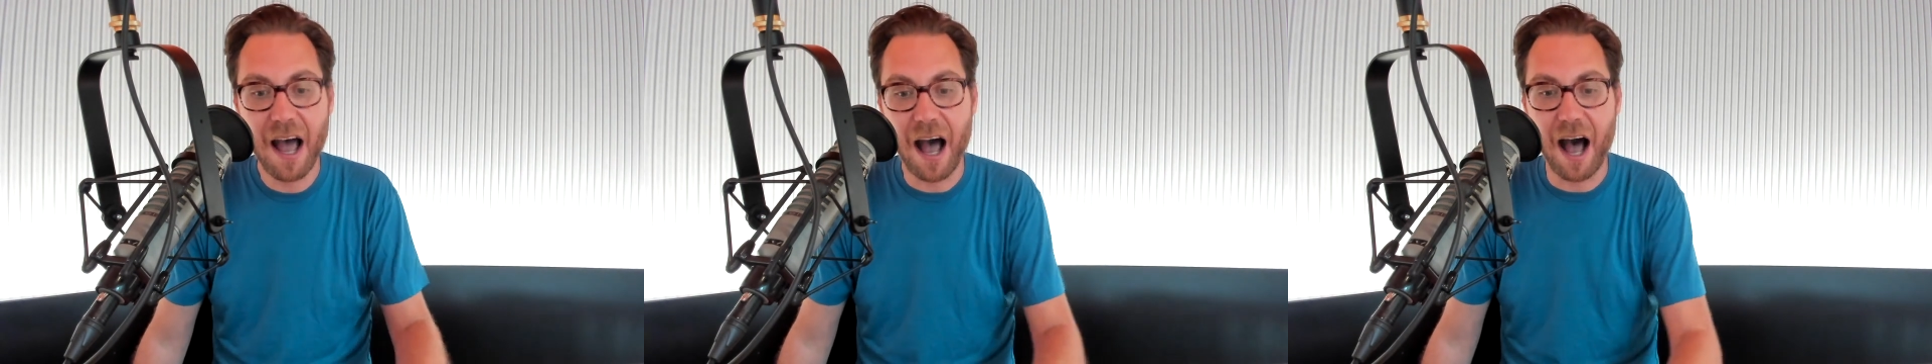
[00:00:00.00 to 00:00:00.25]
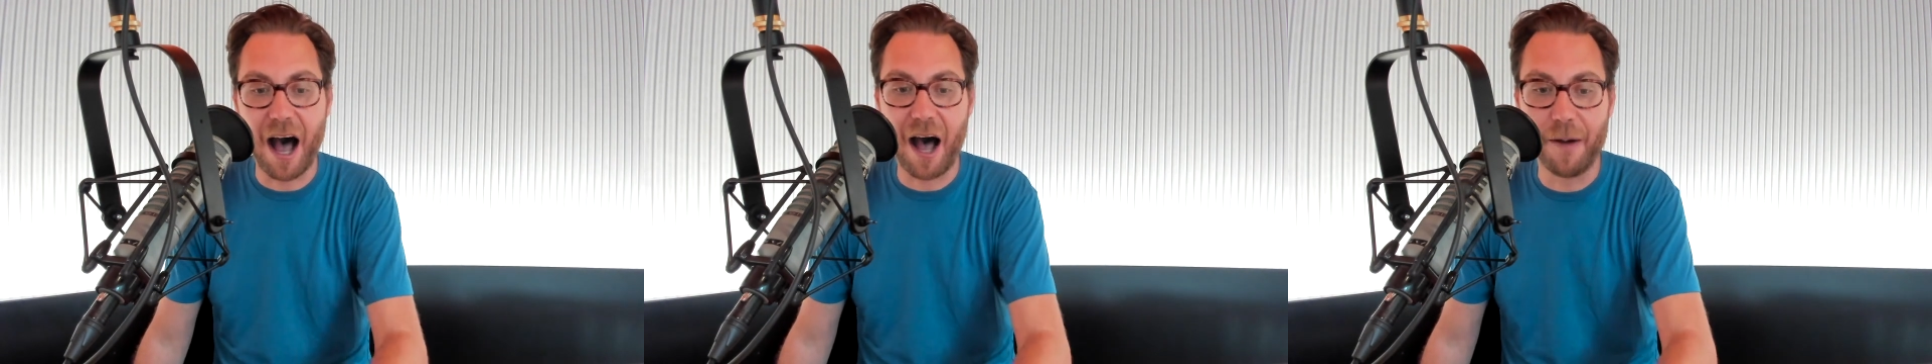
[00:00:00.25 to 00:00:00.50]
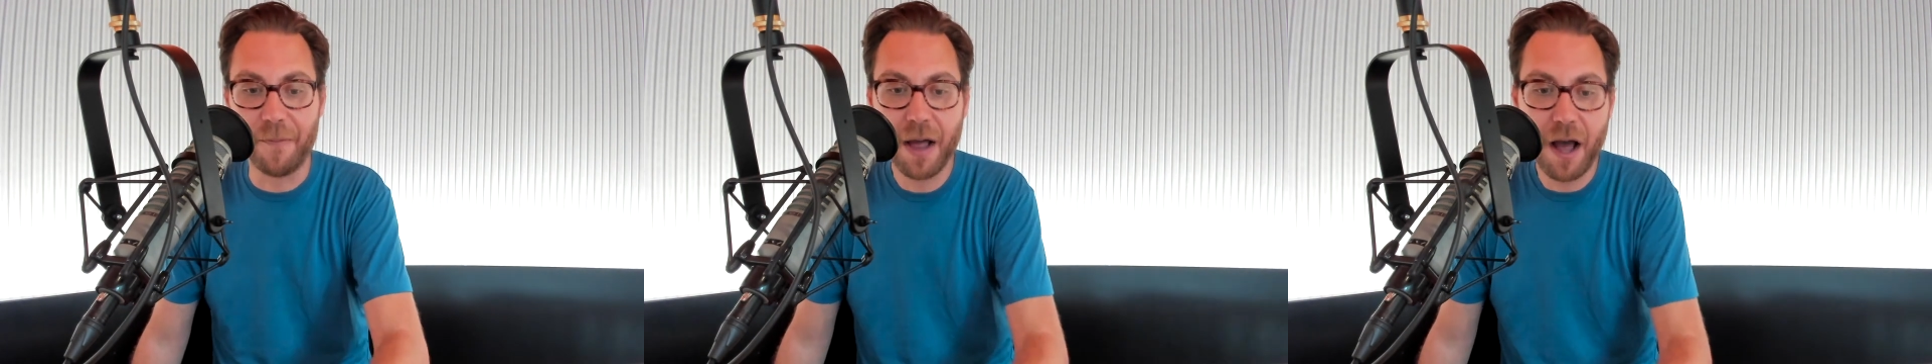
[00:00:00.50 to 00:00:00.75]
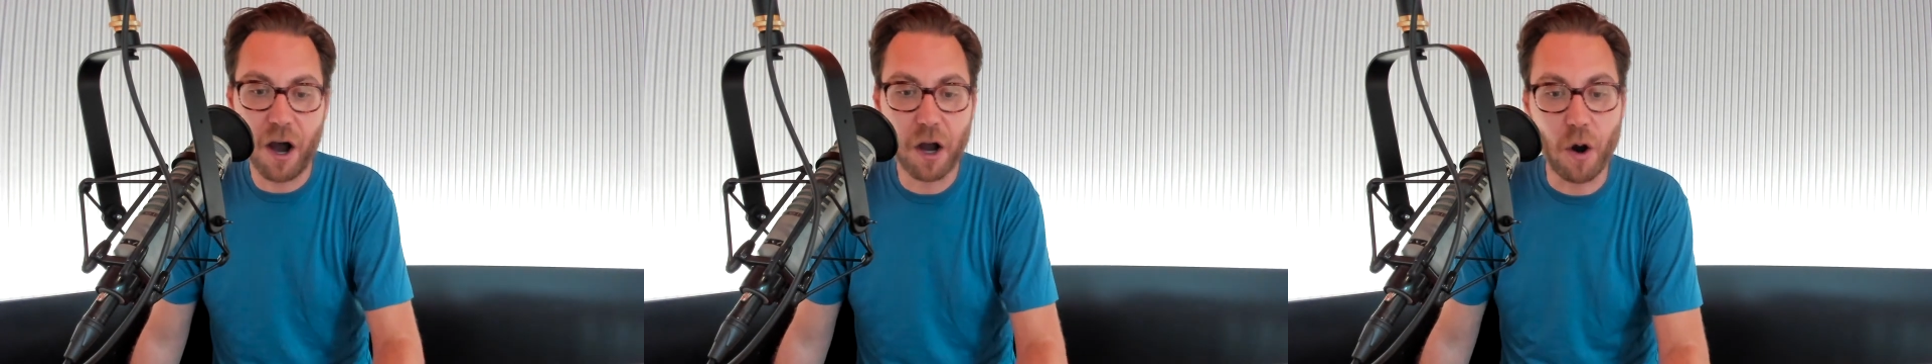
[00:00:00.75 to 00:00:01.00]

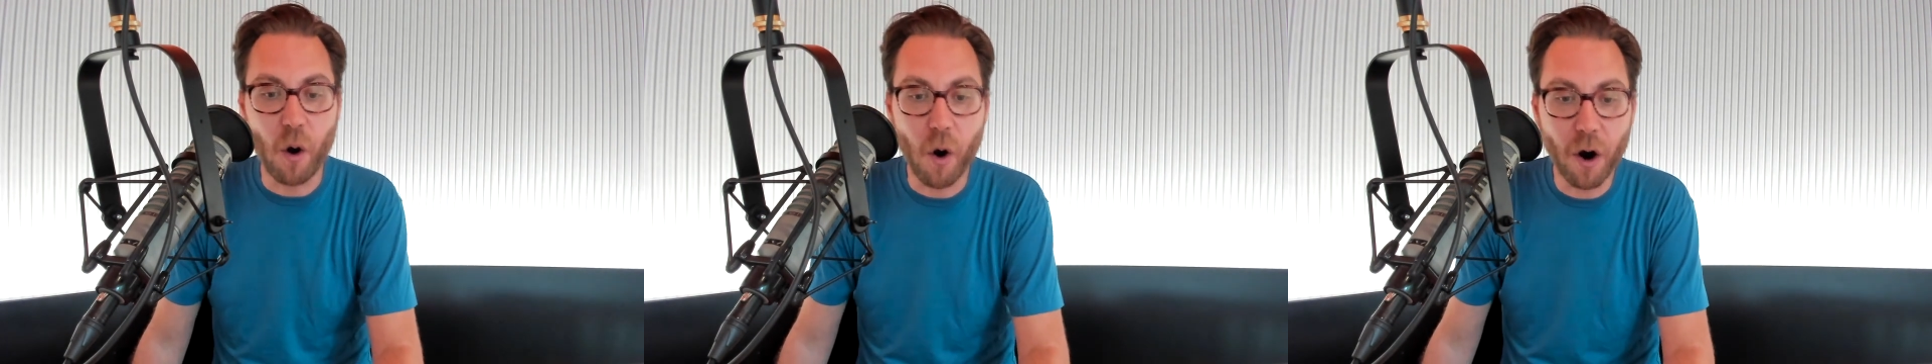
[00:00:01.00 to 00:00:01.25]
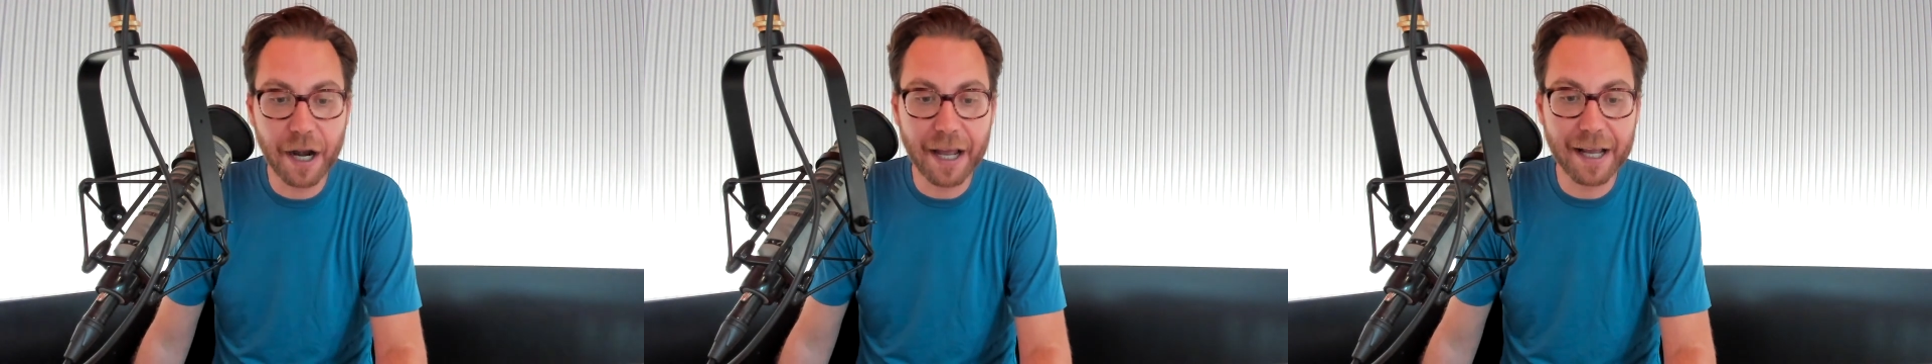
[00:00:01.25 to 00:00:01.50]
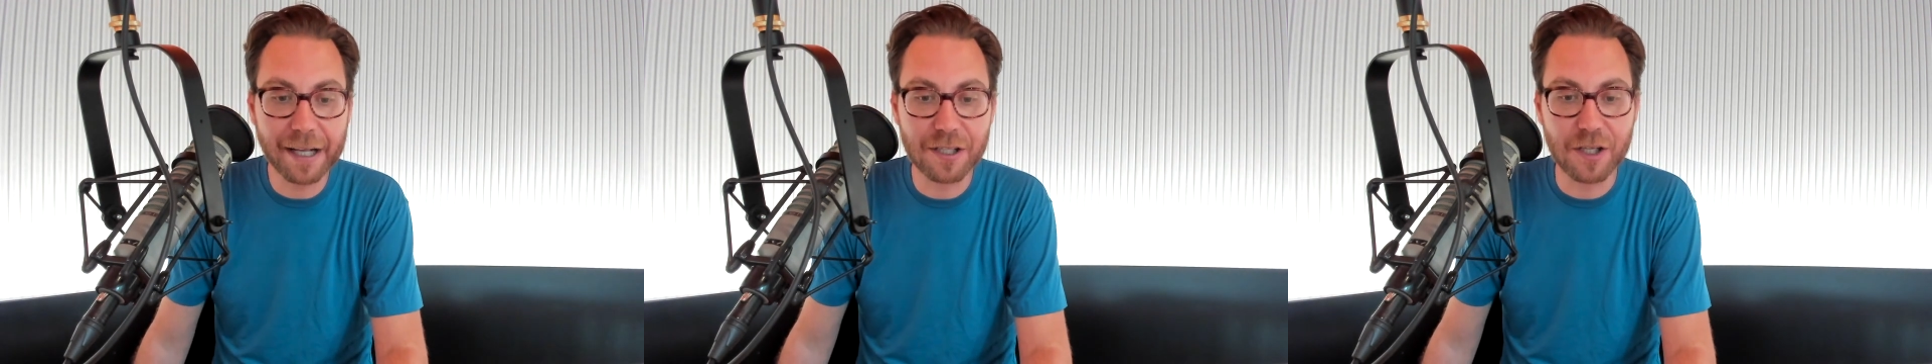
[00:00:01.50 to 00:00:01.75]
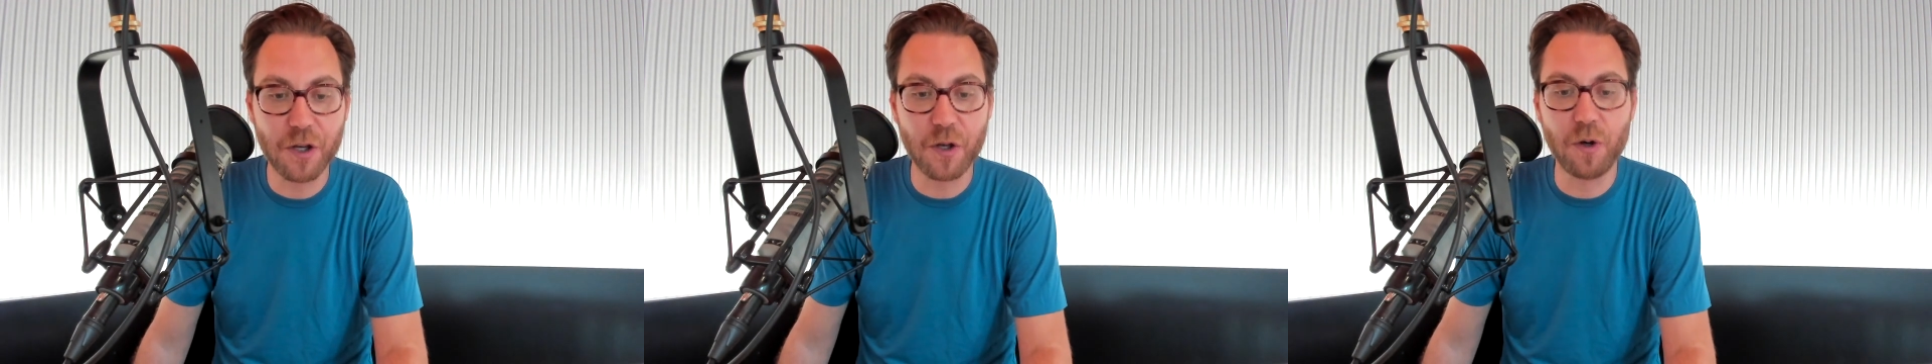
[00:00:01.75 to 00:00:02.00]
According
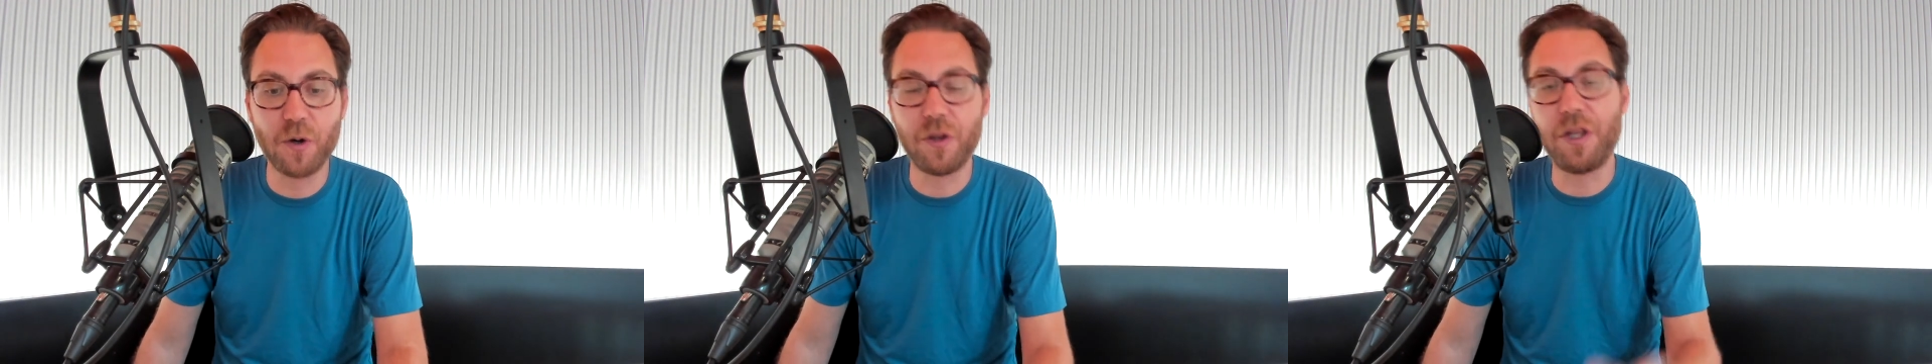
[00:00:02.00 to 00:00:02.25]
to